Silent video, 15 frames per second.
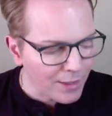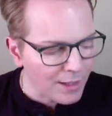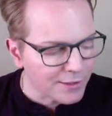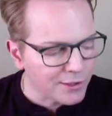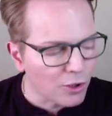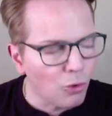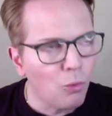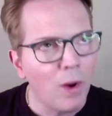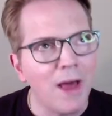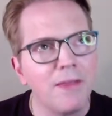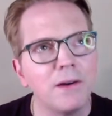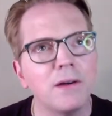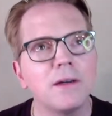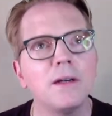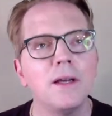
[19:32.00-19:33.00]
So
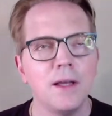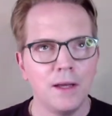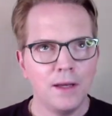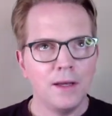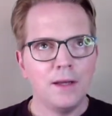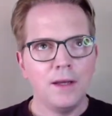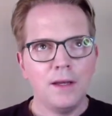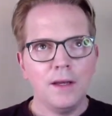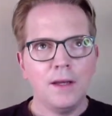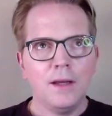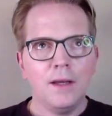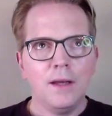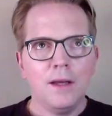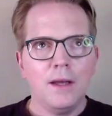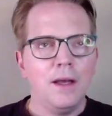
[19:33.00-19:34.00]
whether
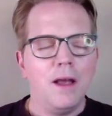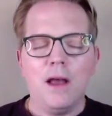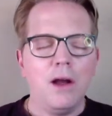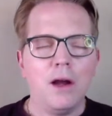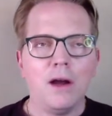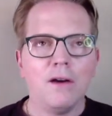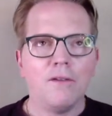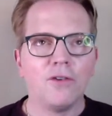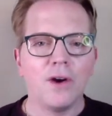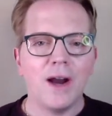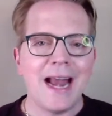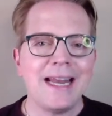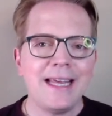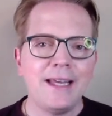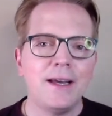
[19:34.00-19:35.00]
for
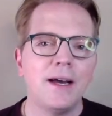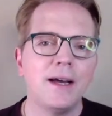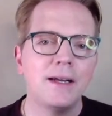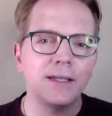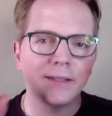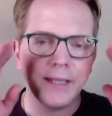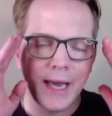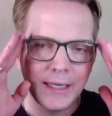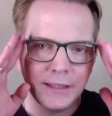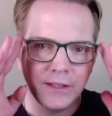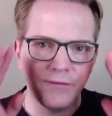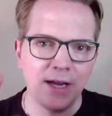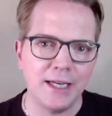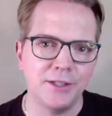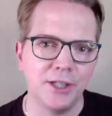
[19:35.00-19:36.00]
any signs
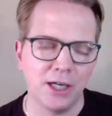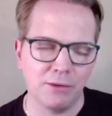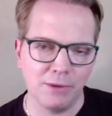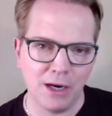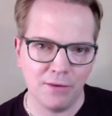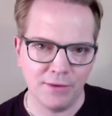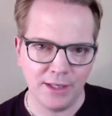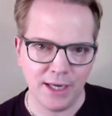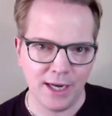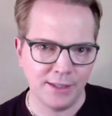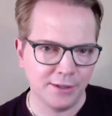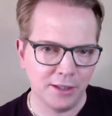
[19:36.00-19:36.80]
of aging around the eyes,